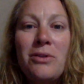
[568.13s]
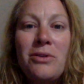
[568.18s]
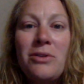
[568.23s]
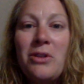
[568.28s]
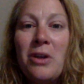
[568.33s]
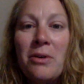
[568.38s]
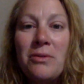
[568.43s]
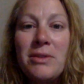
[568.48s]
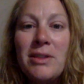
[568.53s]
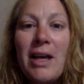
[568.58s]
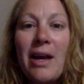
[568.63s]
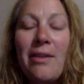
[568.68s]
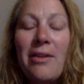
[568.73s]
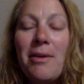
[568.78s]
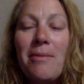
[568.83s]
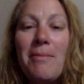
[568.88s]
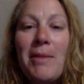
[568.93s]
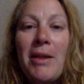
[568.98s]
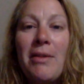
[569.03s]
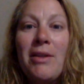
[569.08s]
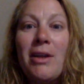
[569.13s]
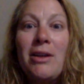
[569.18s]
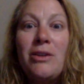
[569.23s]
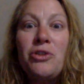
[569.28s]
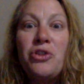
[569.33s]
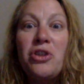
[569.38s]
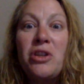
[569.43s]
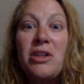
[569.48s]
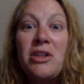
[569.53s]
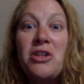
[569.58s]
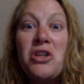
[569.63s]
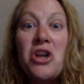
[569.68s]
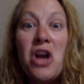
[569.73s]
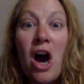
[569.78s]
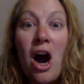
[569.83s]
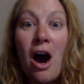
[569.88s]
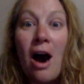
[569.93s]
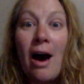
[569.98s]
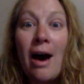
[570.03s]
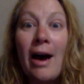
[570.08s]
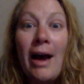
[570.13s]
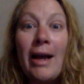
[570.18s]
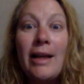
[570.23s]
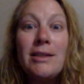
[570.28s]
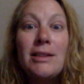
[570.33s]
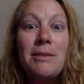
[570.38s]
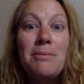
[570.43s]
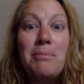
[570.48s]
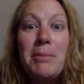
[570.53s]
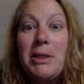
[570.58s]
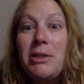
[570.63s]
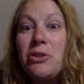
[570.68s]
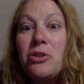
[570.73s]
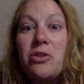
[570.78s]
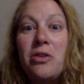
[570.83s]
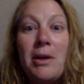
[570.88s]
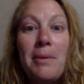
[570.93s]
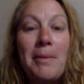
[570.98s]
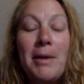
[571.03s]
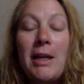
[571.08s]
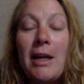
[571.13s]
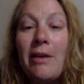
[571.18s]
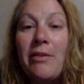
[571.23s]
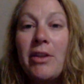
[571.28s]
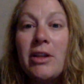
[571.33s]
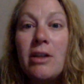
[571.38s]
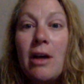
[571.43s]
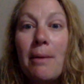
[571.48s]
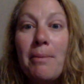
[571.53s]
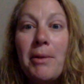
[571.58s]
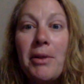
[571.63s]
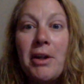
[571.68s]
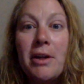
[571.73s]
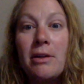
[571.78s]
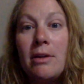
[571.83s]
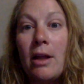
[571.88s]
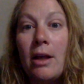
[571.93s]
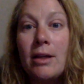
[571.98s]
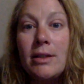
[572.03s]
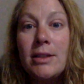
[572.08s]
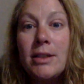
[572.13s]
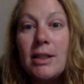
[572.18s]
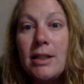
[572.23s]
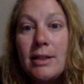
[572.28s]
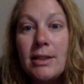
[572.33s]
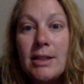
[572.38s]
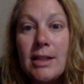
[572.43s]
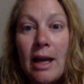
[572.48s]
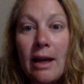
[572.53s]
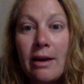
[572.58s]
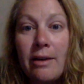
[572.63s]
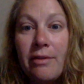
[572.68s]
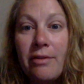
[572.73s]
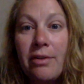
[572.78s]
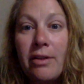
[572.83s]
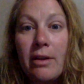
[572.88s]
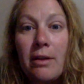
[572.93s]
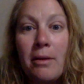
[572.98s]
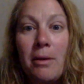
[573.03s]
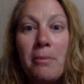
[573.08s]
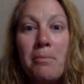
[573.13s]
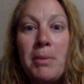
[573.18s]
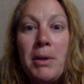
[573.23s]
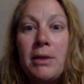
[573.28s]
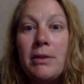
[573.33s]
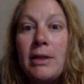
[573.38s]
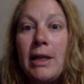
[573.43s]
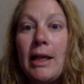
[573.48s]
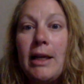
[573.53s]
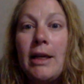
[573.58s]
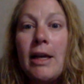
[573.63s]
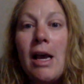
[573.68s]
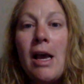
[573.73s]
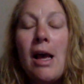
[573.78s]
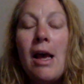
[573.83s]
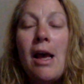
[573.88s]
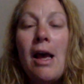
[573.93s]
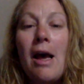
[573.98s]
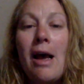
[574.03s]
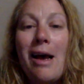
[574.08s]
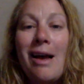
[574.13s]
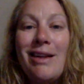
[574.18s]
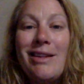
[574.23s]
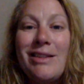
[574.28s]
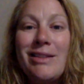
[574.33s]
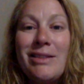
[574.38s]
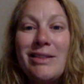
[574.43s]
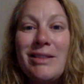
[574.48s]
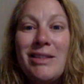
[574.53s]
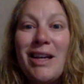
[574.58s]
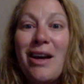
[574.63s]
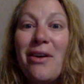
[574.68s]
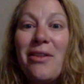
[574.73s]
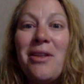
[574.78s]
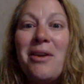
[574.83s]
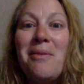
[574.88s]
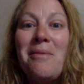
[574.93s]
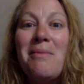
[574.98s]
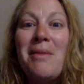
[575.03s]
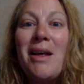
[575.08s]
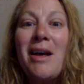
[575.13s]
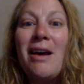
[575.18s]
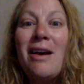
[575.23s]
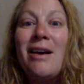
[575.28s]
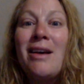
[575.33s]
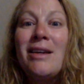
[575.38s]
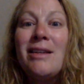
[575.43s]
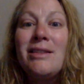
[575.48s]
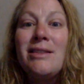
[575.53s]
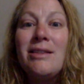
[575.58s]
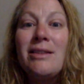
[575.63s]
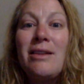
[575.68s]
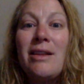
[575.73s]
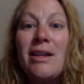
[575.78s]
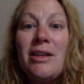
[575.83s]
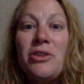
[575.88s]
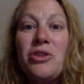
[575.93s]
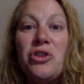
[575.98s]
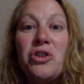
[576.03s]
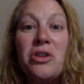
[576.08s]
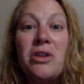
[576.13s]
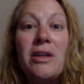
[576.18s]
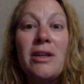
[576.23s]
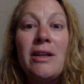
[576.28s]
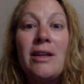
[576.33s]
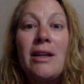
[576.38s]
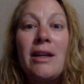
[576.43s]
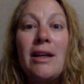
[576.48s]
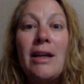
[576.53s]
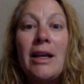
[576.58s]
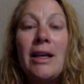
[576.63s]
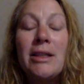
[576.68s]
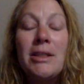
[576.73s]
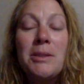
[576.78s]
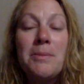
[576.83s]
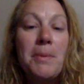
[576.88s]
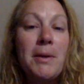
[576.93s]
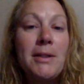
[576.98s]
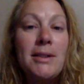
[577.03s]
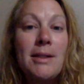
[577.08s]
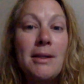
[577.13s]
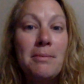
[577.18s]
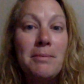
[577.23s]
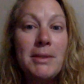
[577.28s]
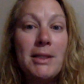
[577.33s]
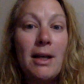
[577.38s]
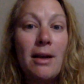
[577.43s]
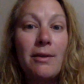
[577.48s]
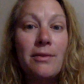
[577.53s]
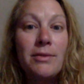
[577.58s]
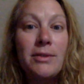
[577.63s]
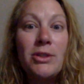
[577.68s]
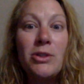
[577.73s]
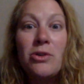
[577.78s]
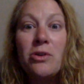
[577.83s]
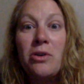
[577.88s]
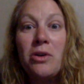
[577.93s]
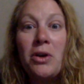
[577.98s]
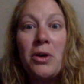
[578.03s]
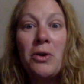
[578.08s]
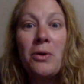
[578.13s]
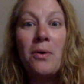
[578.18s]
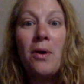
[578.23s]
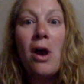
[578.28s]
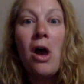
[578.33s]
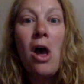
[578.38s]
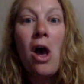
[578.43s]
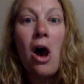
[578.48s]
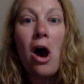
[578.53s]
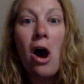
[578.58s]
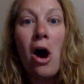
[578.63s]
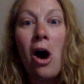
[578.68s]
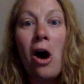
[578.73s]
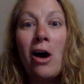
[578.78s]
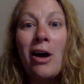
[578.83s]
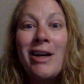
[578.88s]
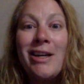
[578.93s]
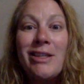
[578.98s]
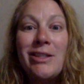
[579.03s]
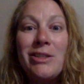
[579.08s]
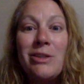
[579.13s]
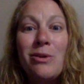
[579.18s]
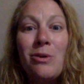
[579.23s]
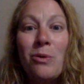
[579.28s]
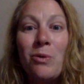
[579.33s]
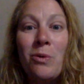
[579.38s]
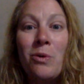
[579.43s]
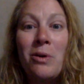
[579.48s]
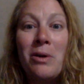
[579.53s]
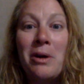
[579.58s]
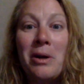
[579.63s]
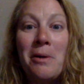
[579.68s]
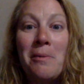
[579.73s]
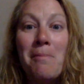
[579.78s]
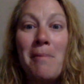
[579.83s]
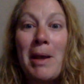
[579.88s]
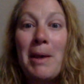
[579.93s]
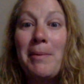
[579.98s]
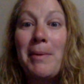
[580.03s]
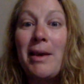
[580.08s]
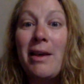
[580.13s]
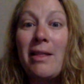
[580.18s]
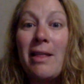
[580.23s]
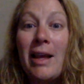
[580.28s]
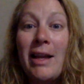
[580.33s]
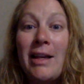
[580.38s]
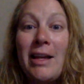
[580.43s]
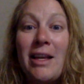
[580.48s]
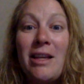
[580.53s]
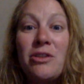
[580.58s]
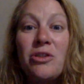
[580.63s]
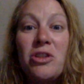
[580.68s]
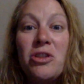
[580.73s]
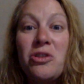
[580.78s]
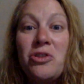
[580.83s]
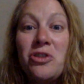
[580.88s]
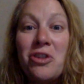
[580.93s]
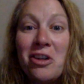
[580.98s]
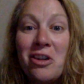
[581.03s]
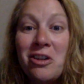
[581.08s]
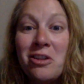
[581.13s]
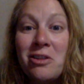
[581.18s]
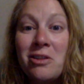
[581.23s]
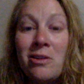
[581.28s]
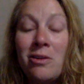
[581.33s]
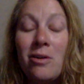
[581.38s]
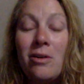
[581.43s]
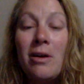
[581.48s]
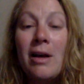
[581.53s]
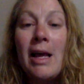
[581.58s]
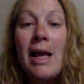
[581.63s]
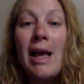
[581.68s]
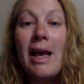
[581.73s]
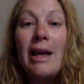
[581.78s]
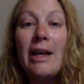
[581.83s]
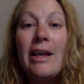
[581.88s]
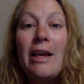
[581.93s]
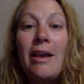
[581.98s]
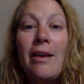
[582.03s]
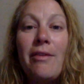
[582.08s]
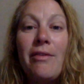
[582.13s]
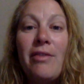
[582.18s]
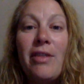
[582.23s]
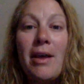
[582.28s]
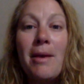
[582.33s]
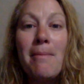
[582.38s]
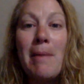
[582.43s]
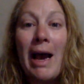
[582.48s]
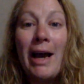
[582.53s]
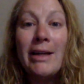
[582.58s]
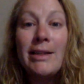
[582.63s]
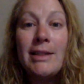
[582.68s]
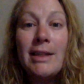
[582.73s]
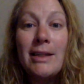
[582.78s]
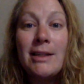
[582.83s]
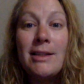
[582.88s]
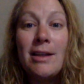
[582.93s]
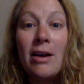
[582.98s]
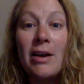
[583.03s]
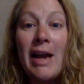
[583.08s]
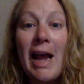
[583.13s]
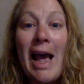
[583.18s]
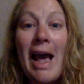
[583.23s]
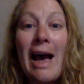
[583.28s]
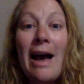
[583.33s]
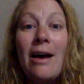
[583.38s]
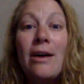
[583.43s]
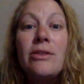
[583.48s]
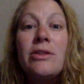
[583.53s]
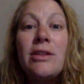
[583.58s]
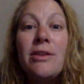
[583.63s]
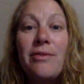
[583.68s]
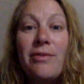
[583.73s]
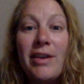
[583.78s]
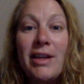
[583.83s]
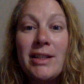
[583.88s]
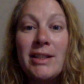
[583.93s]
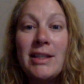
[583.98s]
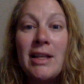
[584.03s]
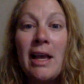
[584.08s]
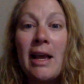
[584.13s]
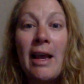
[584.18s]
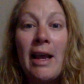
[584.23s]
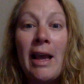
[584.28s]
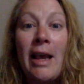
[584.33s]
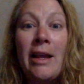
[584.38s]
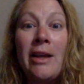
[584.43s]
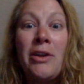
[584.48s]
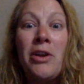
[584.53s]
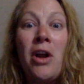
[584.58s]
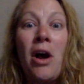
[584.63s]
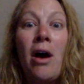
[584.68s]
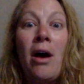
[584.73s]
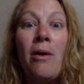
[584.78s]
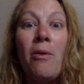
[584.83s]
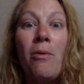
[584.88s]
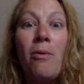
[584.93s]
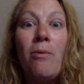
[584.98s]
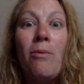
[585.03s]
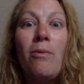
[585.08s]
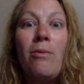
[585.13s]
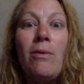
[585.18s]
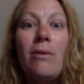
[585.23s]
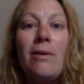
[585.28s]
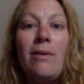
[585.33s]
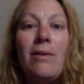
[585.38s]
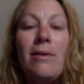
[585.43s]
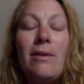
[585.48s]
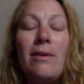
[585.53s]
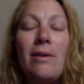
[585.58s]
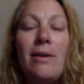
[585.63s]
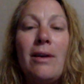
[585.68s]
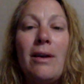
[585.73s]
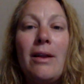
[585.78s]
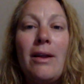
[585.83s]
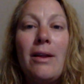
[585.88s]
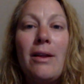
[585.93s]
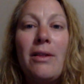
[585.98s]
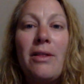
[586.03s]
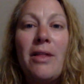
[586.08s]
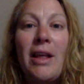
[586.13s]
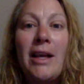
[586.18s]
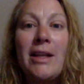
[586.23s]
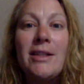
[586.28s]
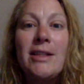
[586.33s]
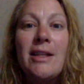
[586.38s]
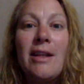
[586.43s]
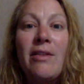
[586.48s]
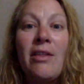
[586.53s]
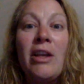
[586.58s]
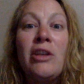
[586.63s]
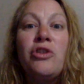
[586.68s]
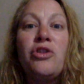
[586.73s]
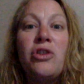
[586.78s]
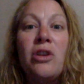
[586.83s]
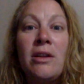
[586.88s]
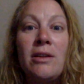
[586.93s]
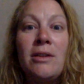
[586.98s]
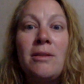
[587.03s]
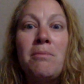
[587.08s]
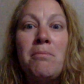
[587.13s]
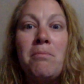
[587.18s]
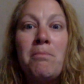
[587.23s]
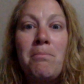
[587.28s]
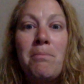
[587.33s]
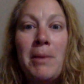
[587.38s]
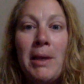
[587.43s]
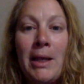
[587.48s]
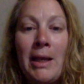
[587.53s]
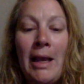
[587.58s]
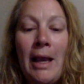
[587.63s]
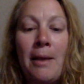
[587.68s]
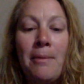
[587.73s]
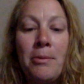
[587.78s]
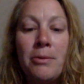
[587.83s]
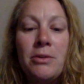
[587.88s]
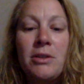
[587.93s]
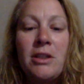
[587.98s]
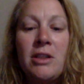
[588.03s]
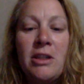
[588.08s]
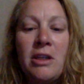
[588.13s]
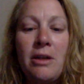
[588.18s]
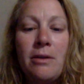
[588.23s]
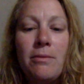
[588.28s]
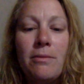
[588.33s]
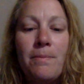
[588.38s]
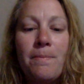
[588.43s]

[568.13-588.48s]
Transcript: don't tell them that they should not be screaming at the top of their lungs inside of the building. Tell them that they should express themselves through art, or maybe they need to journal. Give them ideas on how to fix it and not things that they shouldn't be able to do.